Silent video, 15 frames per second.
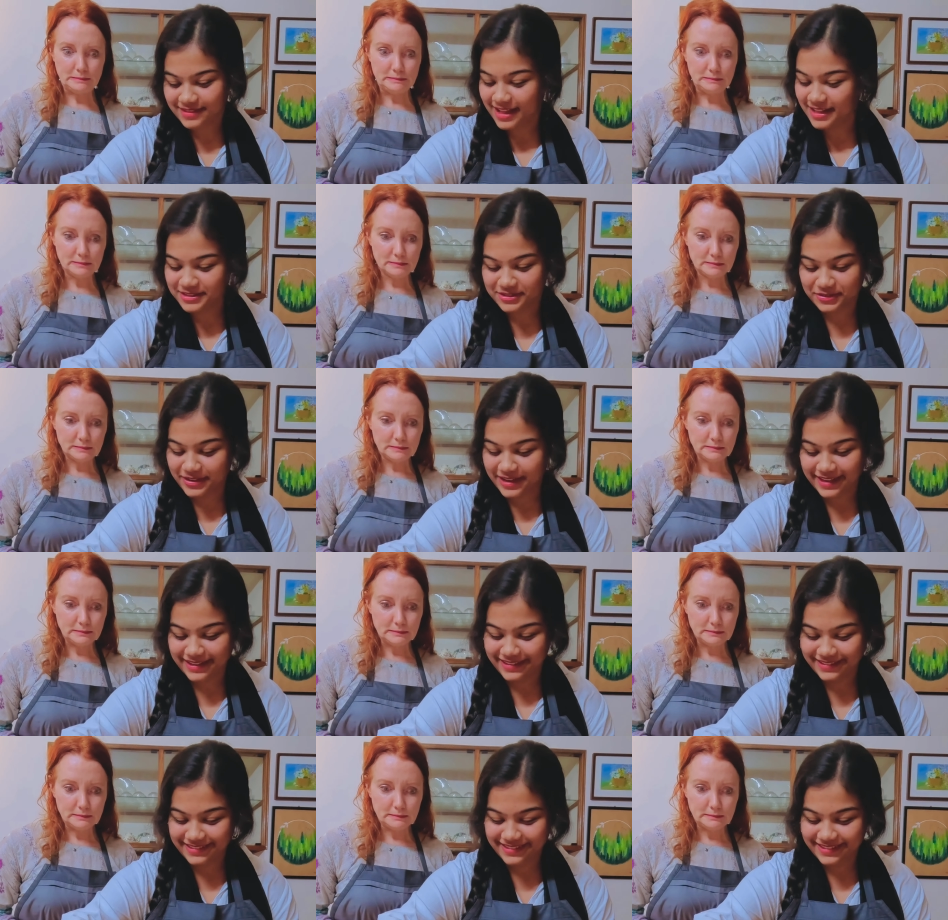Speaker 1: That's okay.
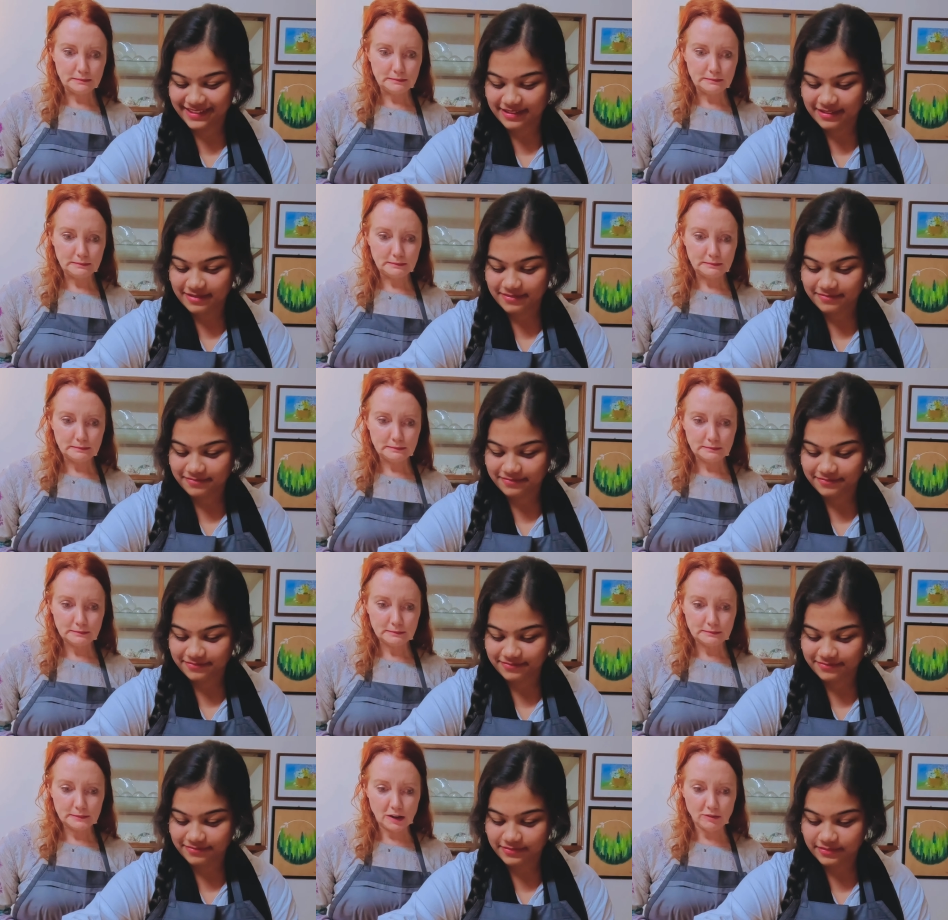
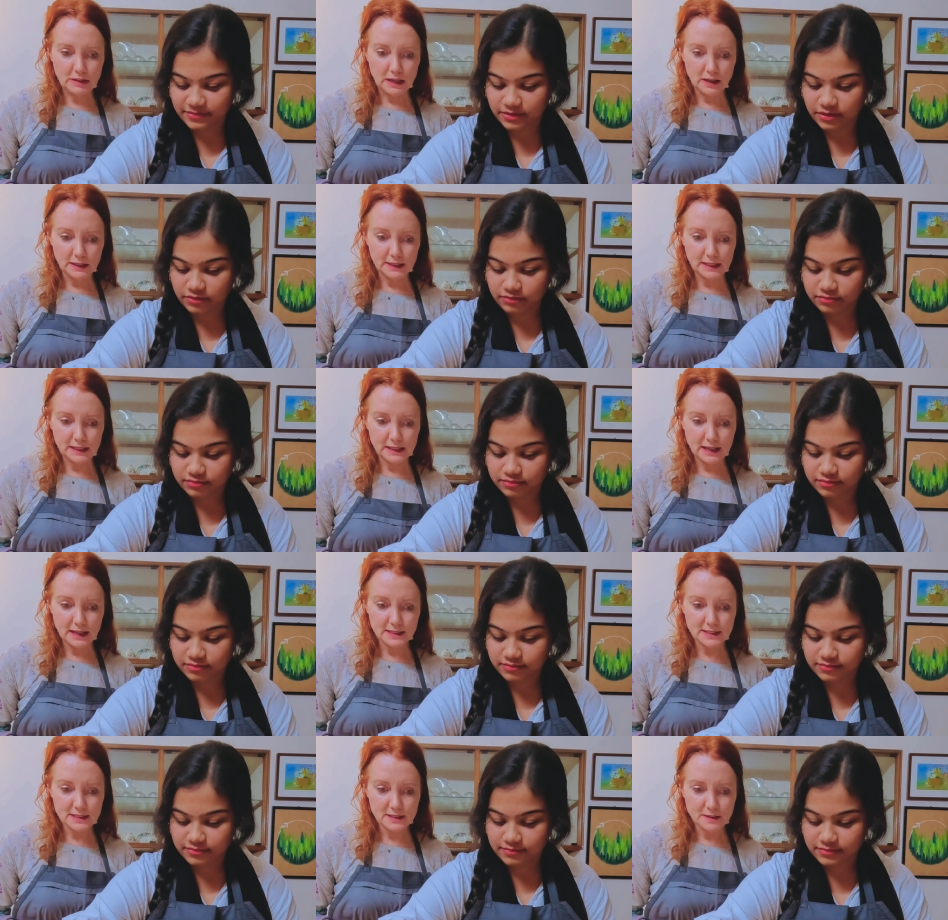like
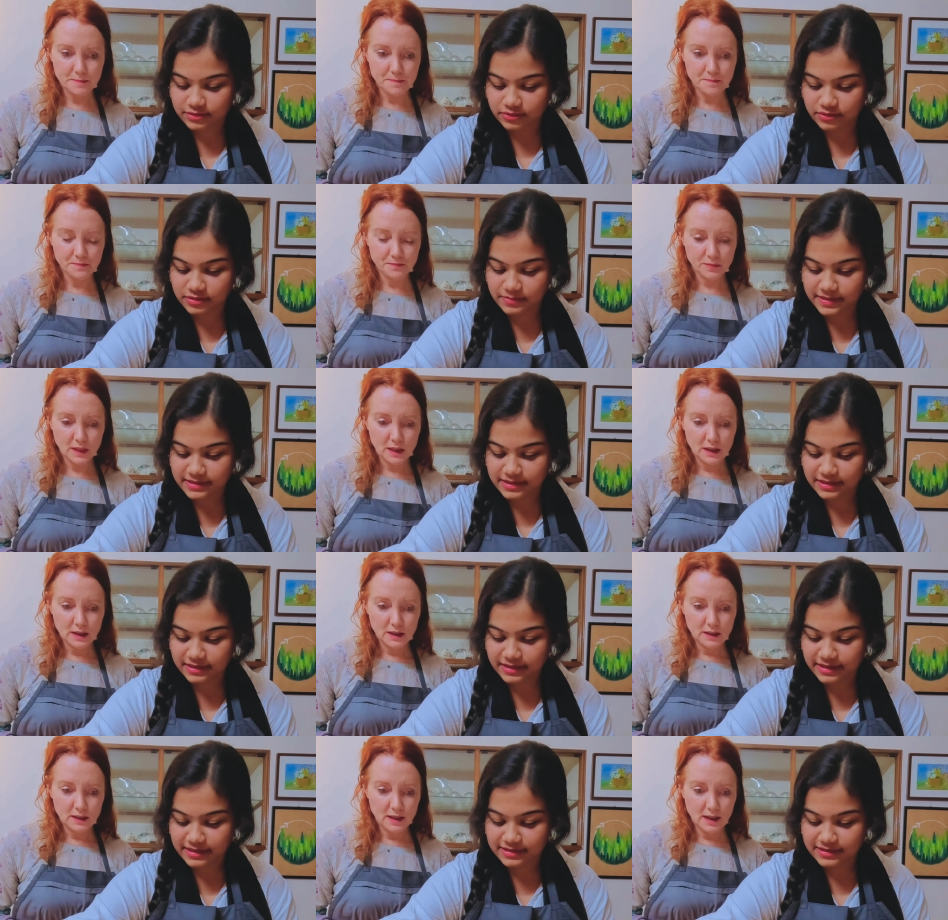So it's
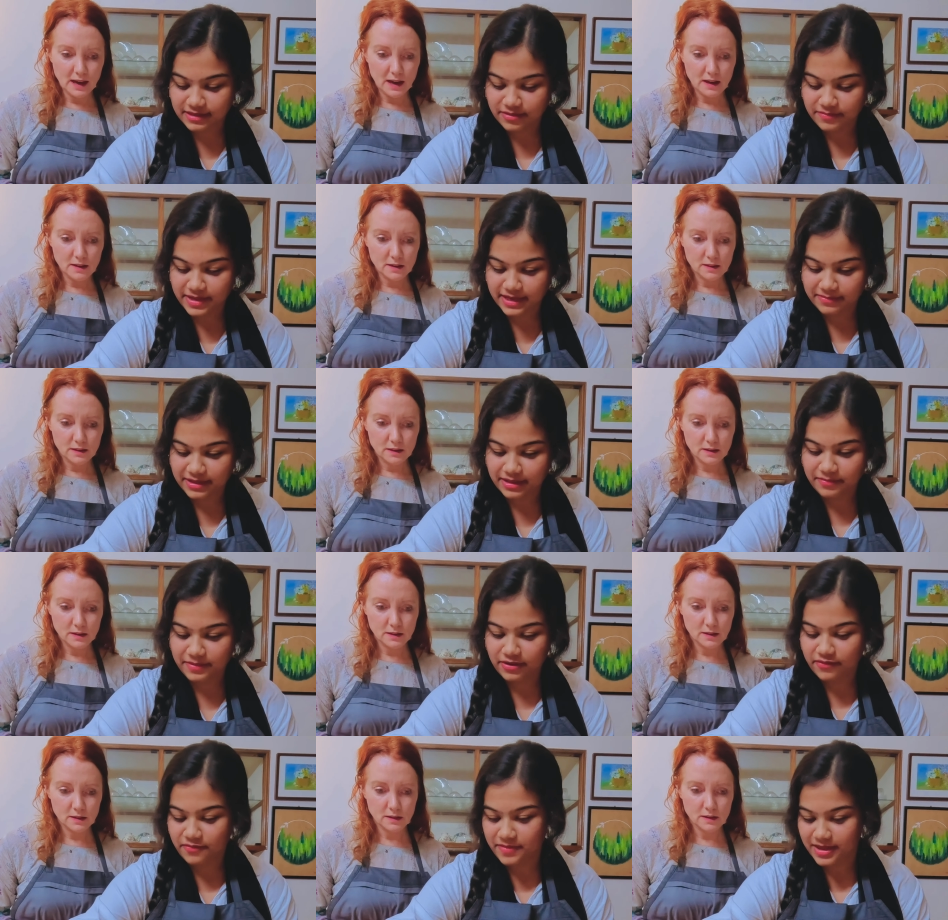basically it's Yeah. gonna make a little bit
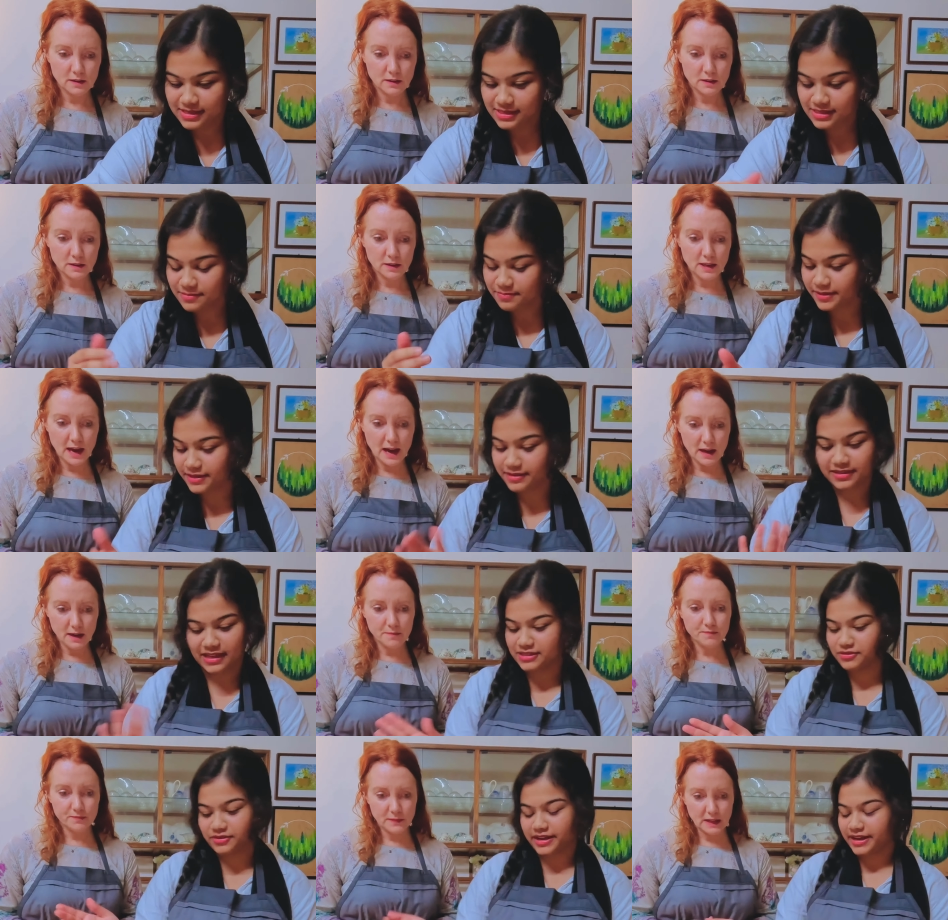of mess, but yeah,
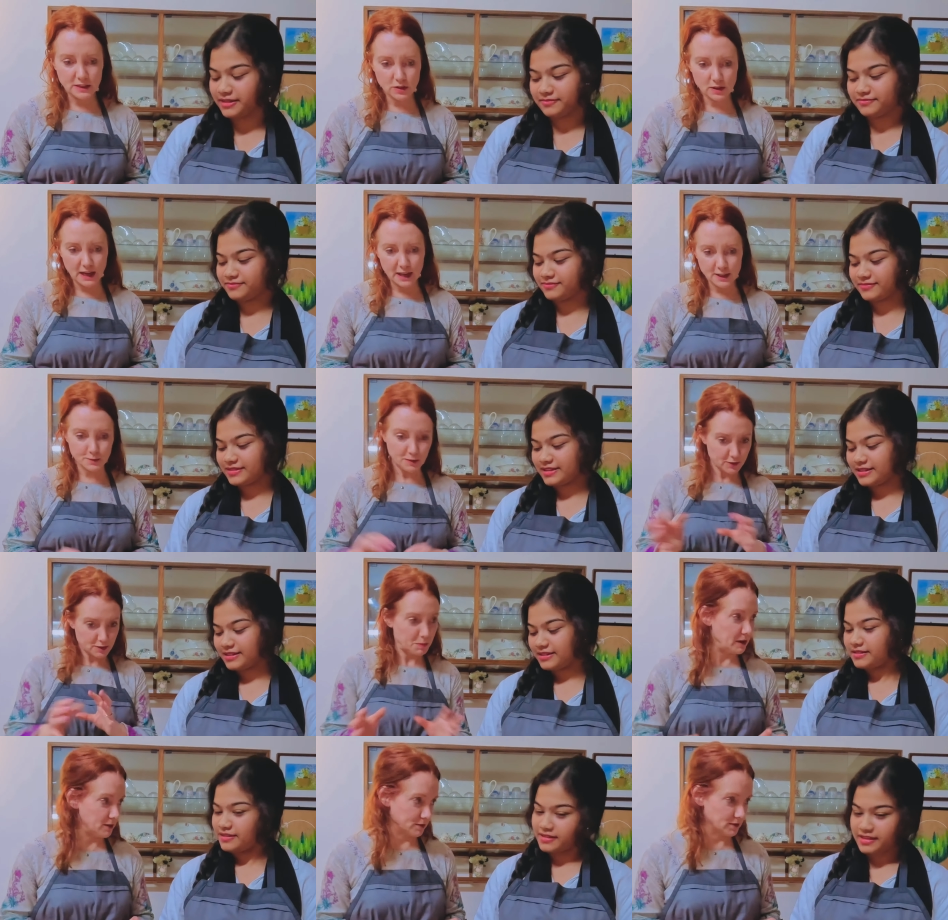that's okay. That's okay because we've got
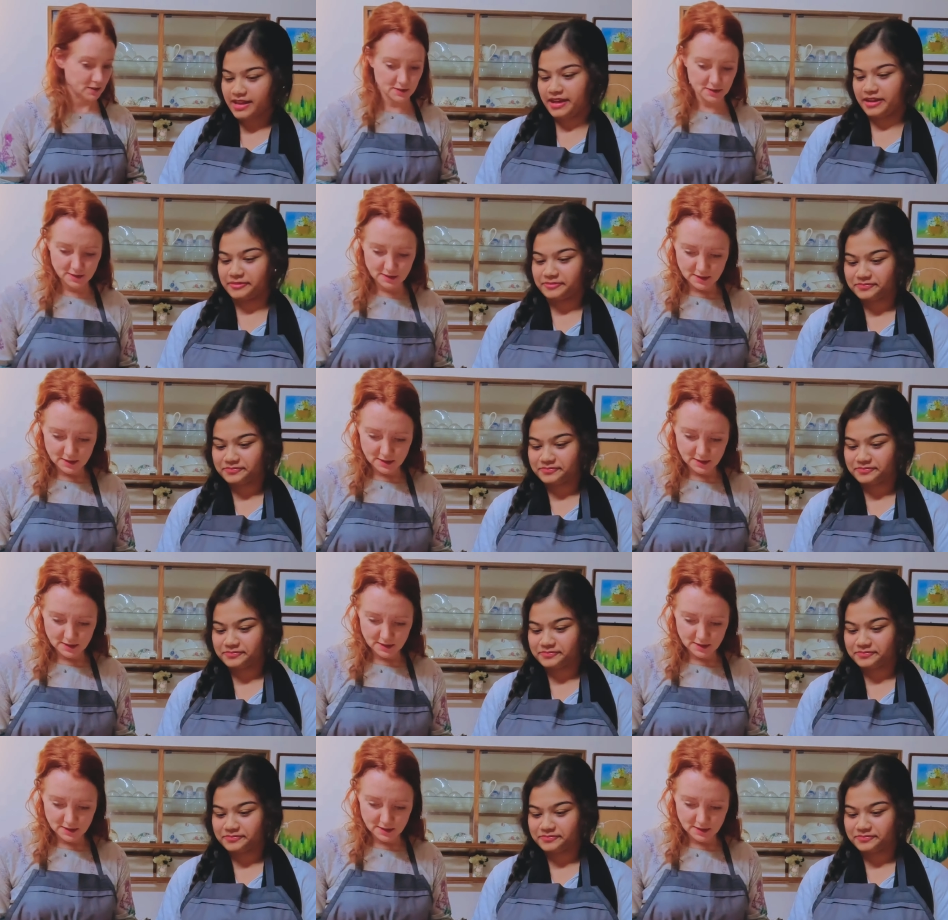sprinkles. Yeah.